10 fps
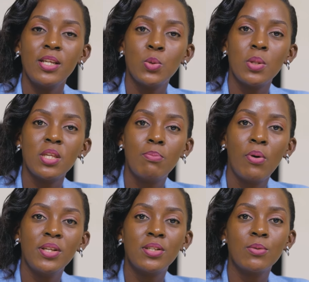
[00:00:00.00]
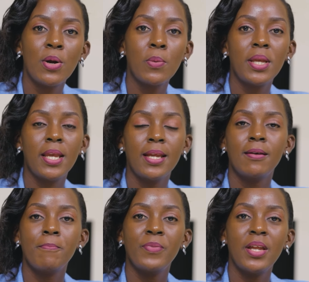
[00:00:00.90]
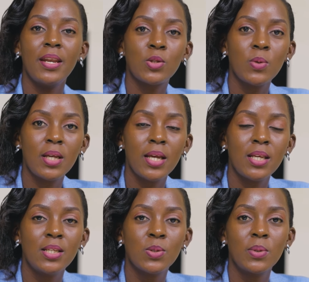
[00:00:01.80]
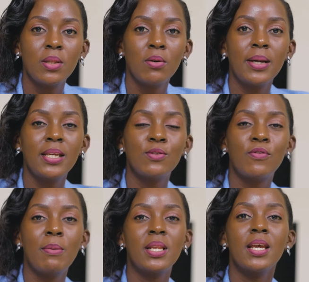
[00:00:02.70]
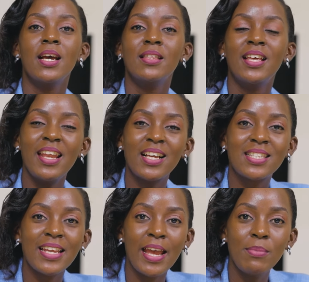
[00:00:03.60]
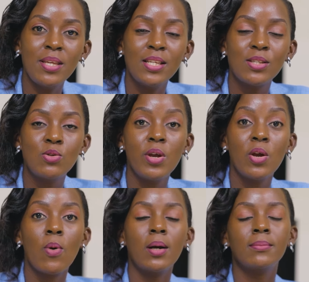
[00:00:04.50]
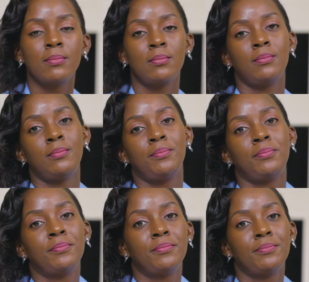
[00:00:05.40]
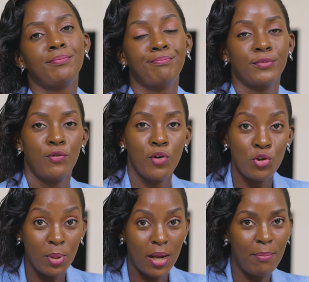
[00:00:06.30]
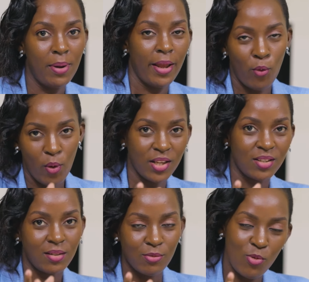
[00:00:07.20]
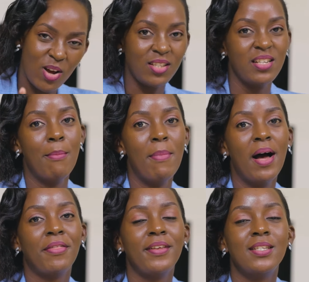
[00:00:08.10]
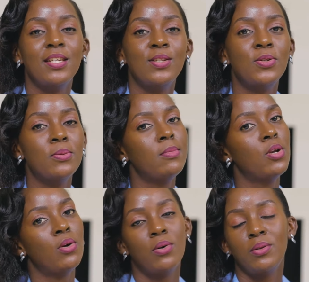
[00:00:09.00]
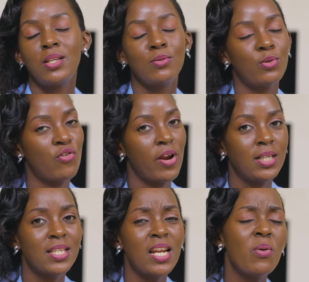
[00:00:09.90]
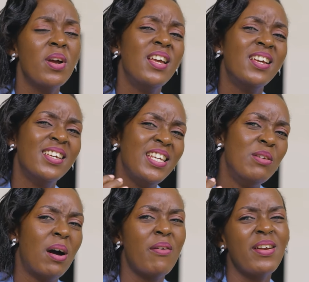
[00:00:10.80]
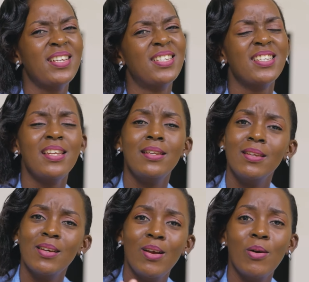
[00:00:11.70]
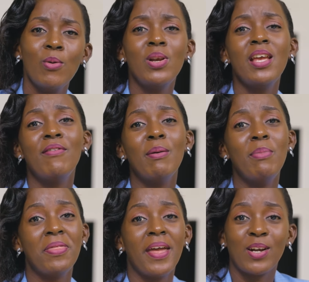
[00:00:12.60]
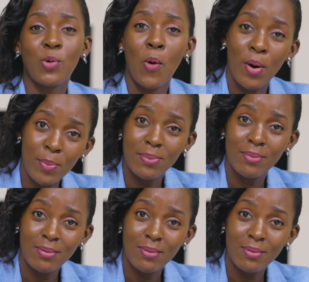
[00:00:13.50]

is with his boys one weekend. The next weekend, he's with his family. The next time, he's doing what? For you, become like once in a month, he sees you. No, that's not right. Now, in marriage, will you ever be there at home?